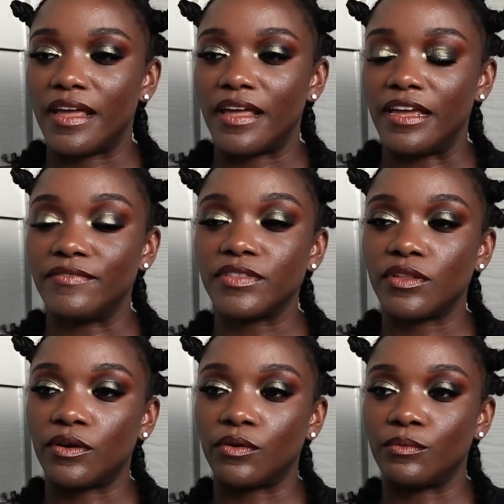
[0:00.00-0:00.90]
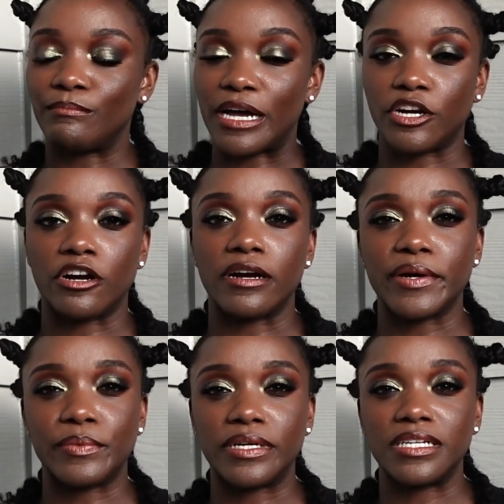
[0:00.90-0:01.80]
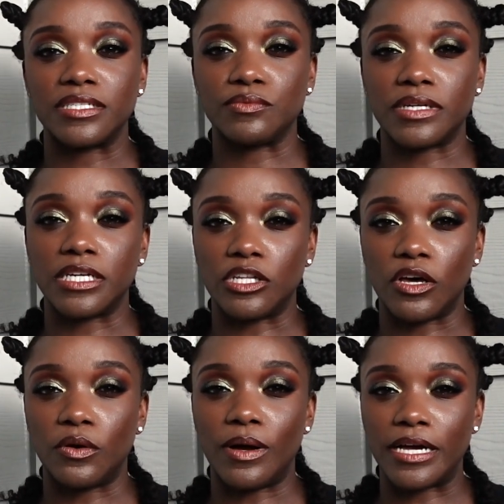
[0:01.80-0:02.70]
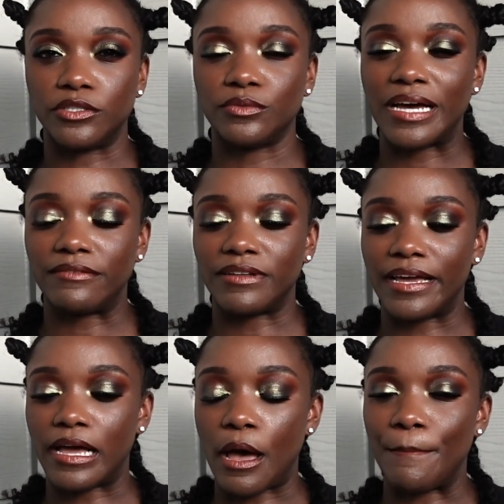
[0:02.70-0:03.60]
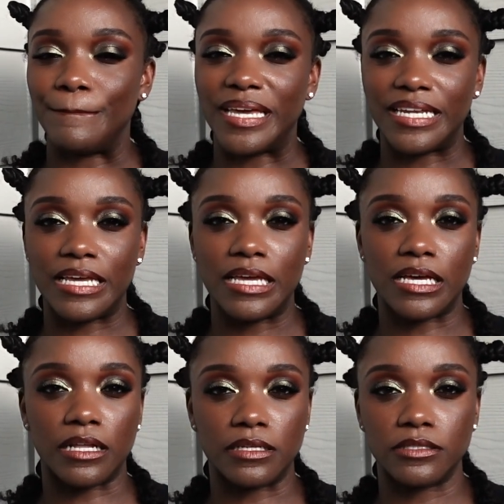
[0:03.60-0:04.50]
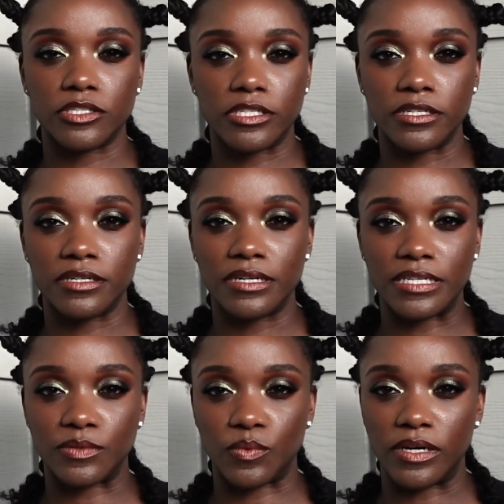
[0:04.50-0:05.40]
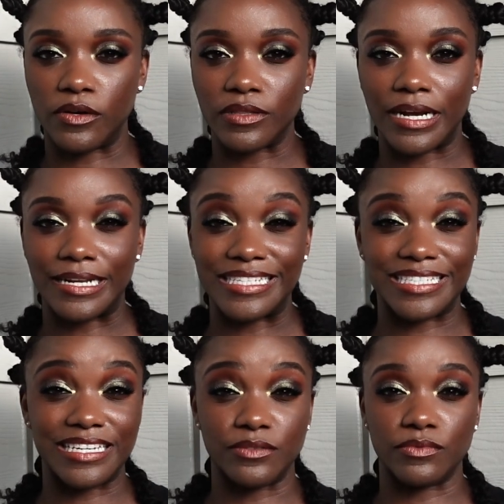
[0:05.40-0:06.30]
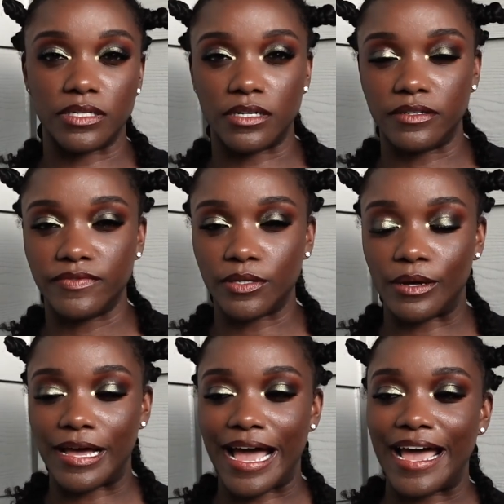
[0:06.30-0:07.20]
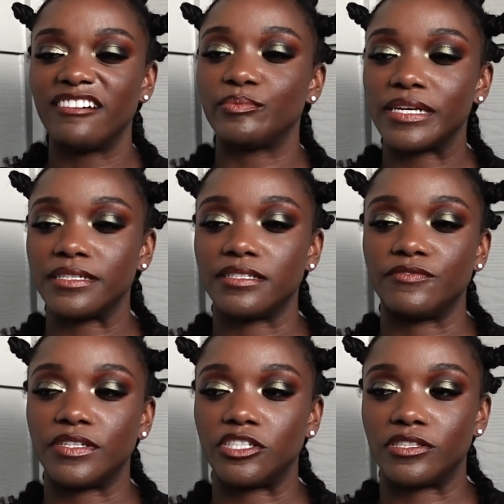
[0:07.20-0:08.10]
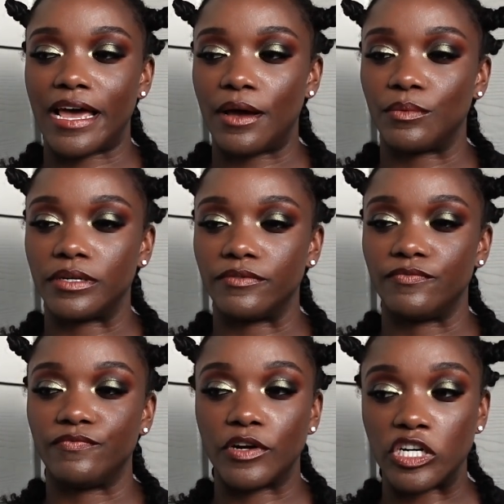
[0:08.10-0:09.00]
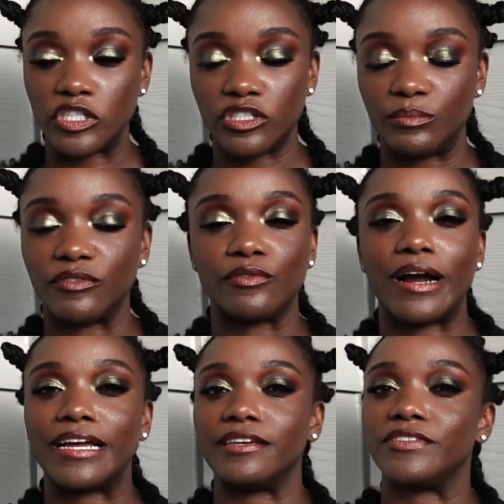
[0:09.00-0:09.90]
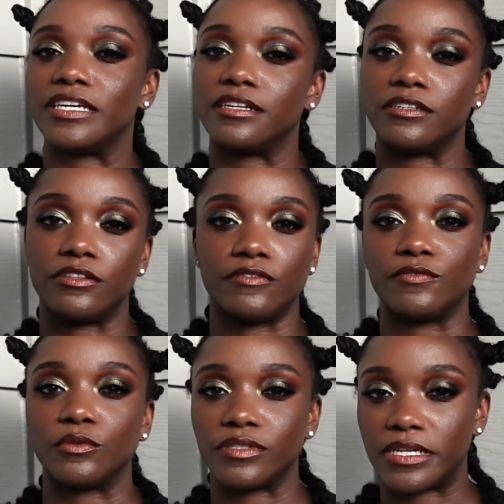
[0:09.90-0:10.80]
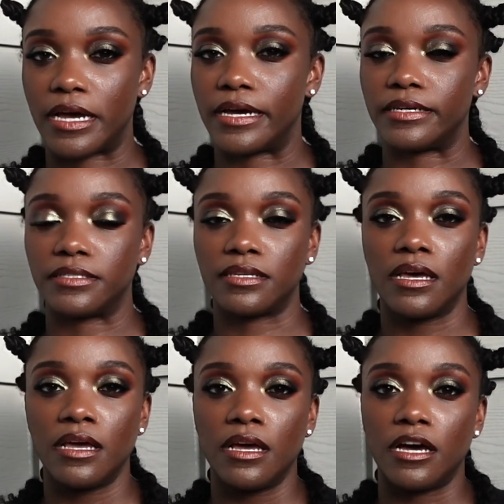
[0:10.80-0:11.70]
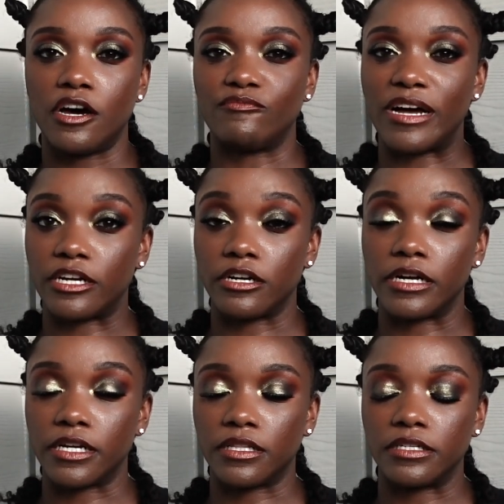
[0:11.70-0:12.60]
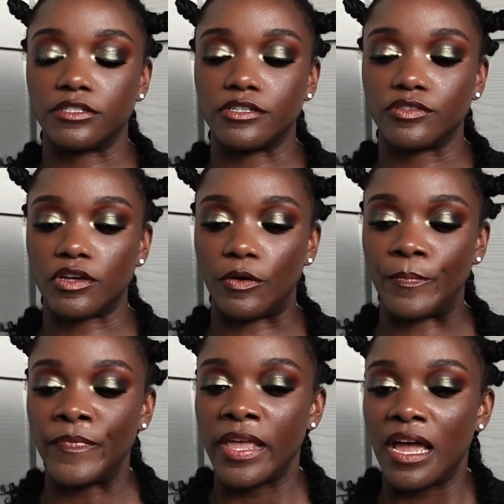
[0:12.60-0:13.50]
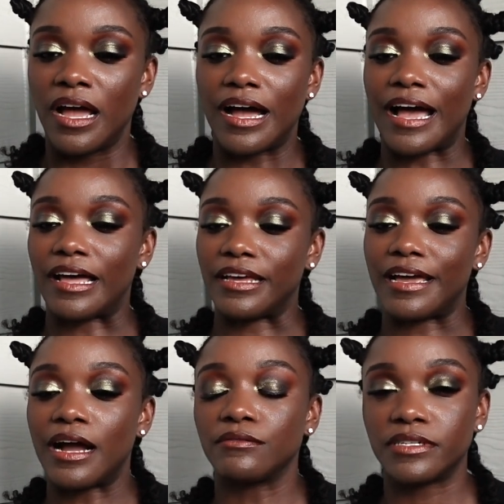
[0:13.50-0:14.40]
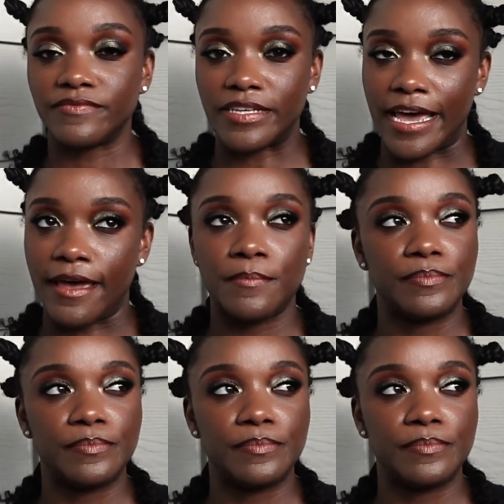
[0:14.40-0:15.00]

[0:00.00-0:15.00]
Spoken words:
even though my current one is running low, I do have like a mini cleanser as well that I need to get rid of. So I have plans to finish that one first before I even get another full size of my current cleanser. So I got rid of that.